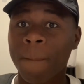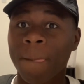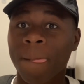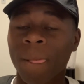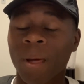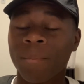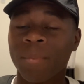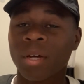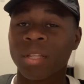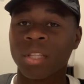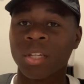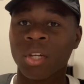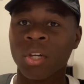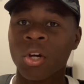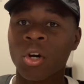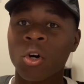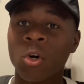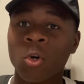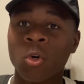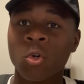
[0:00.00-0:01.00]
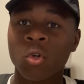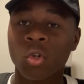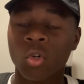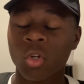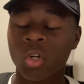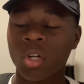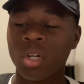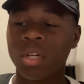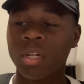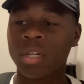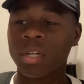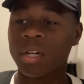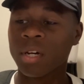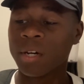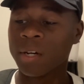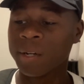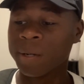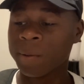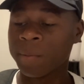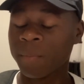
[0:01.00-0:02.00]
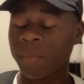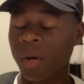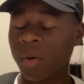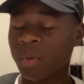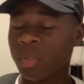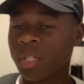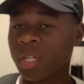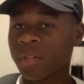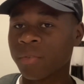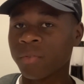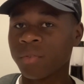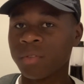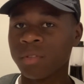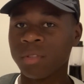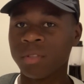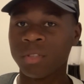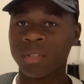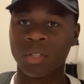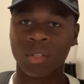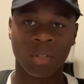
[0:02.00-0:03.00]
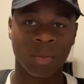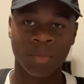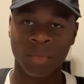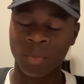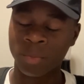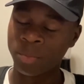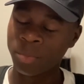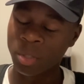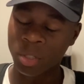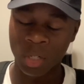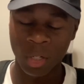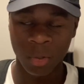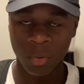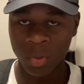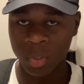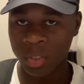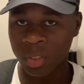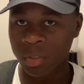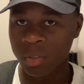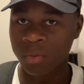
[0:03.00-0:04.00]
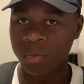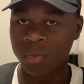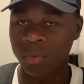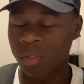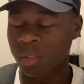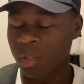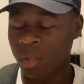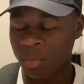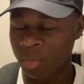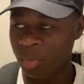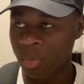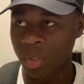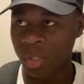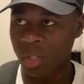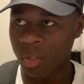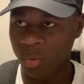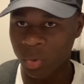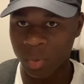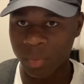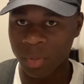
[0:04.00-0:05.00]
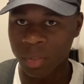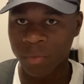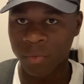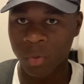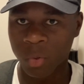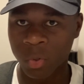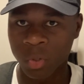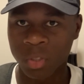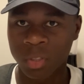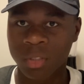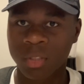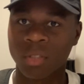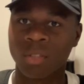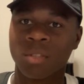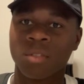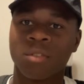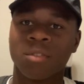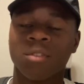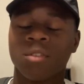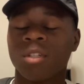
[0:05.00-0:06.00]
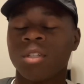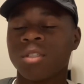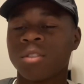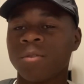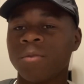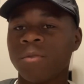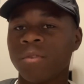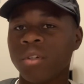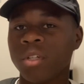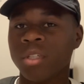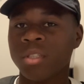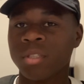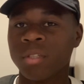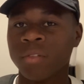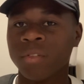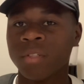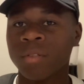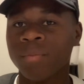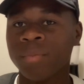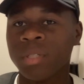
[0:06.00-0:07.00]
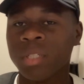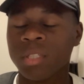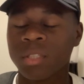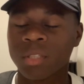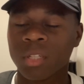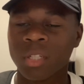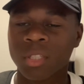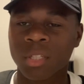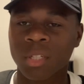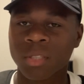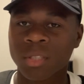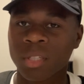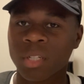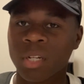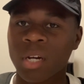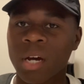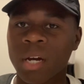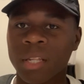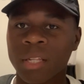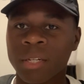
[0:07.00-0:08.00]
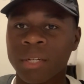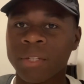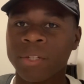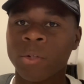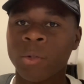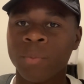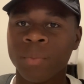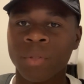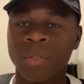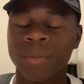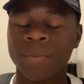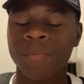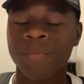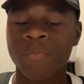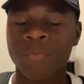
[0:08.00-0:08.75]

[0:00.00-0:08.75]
I'm about to go. I will definitely, you know, I'm bringing it with you. And I'm bringing it with me, of course. Get some footage of the beach, let y'all see the island a little bit.